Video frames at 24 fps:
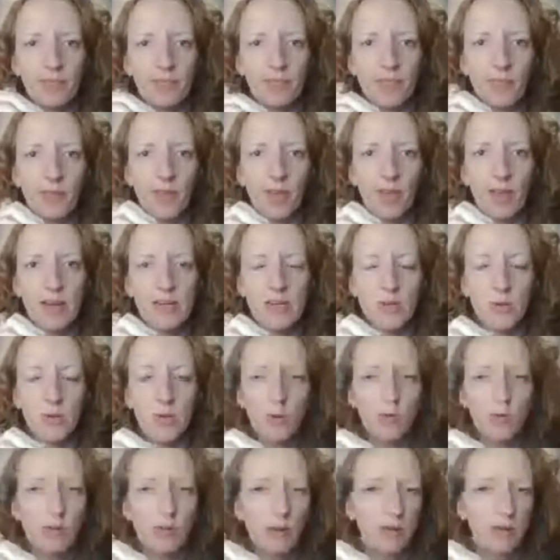you just going up there
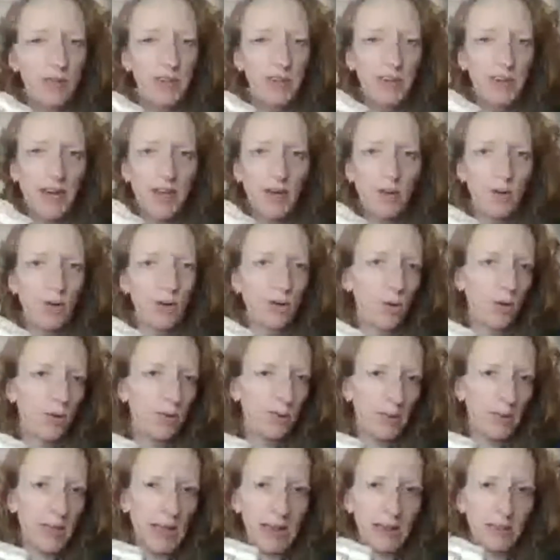for the day, or are you going up
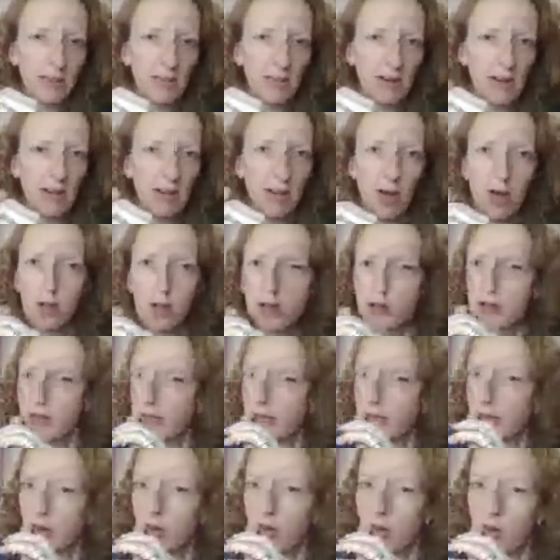there for a little holiday,
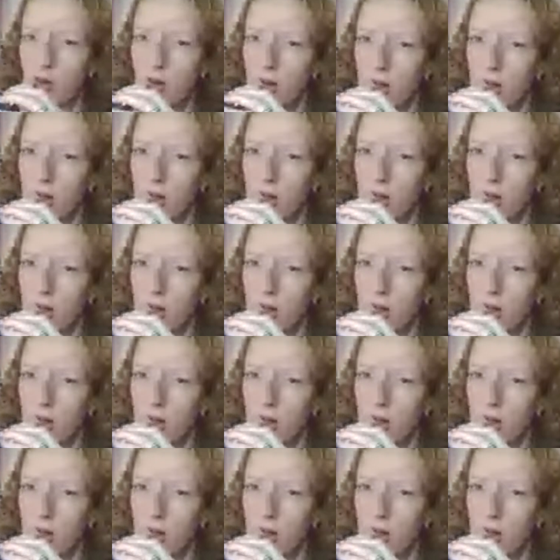or?